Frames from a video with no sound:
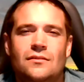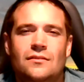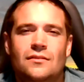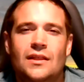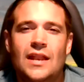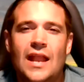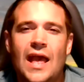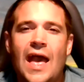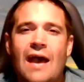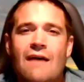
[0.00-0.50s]

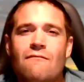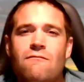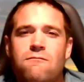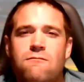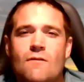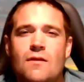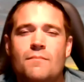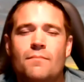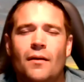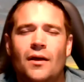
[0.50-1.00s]
that
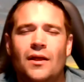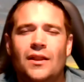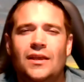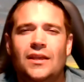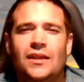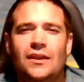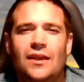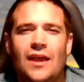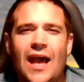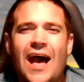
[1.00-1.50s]

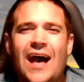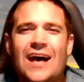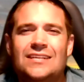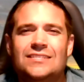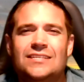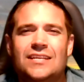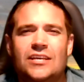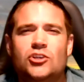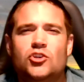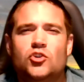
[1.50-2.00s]
everybody
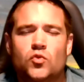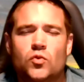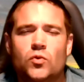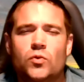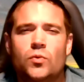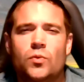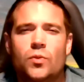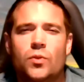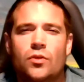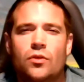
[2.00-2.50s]
has a
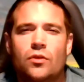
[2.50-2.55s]
truth,